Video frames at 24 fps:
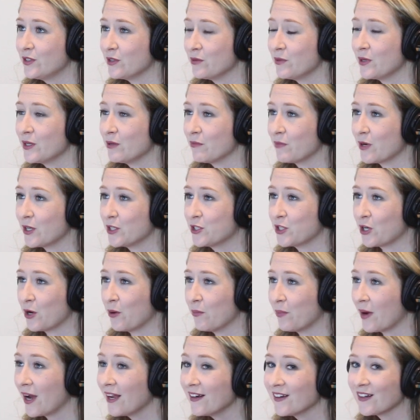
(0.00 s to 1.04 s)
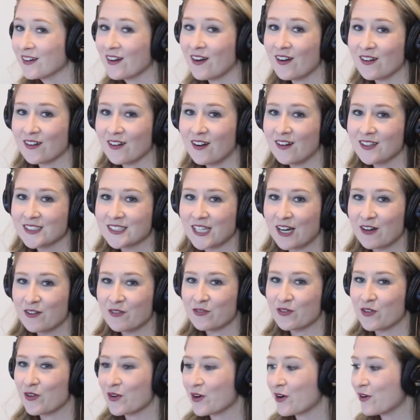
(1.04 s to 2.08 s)
doing what Joe Biden got called
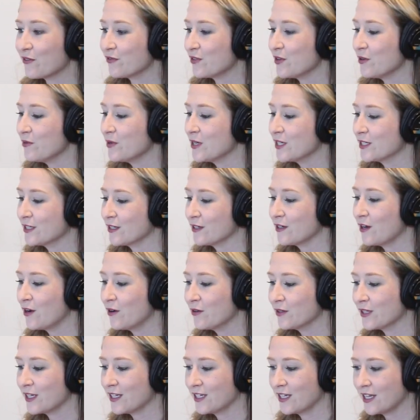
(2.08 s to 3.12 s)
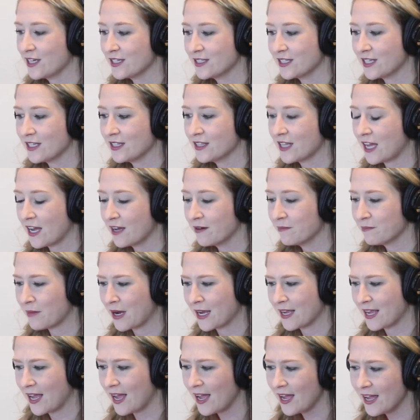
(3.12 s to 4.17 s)
out for a few weeks ago, like kissing
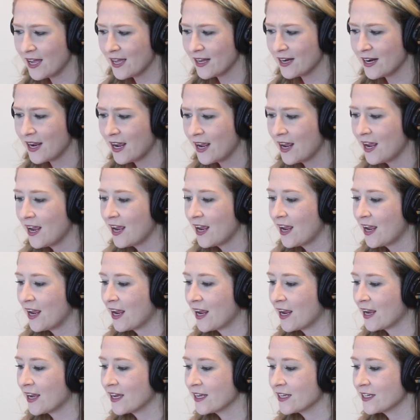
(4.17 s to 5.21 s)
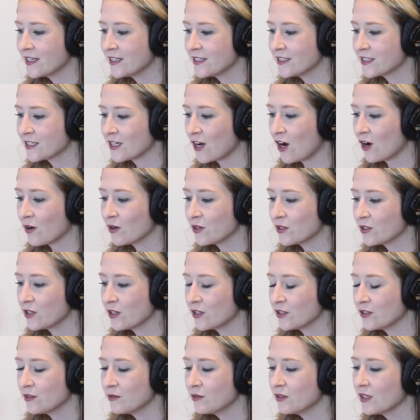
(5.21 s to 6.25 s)
my head, and got
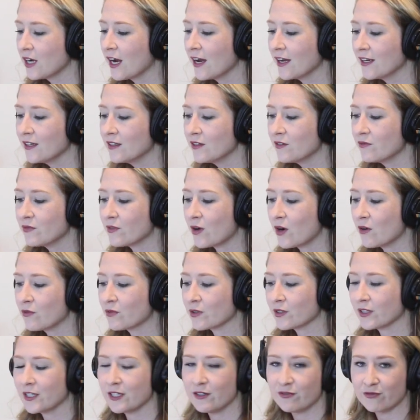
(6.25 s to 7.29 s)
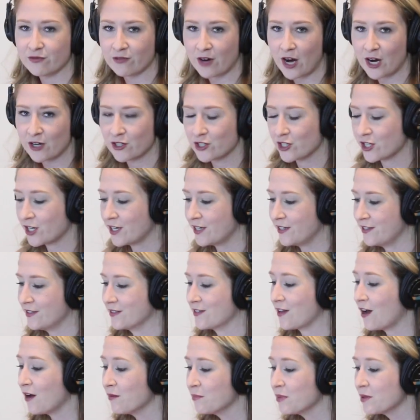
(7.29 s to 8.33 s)
kind of overly fresh in
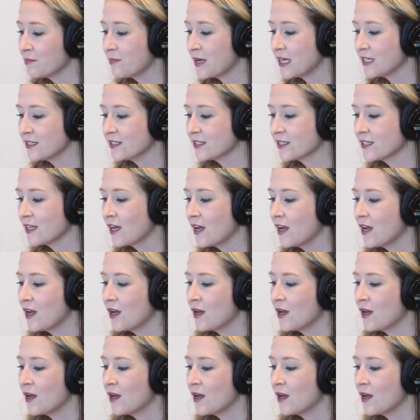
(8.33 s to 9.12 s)
his compliments.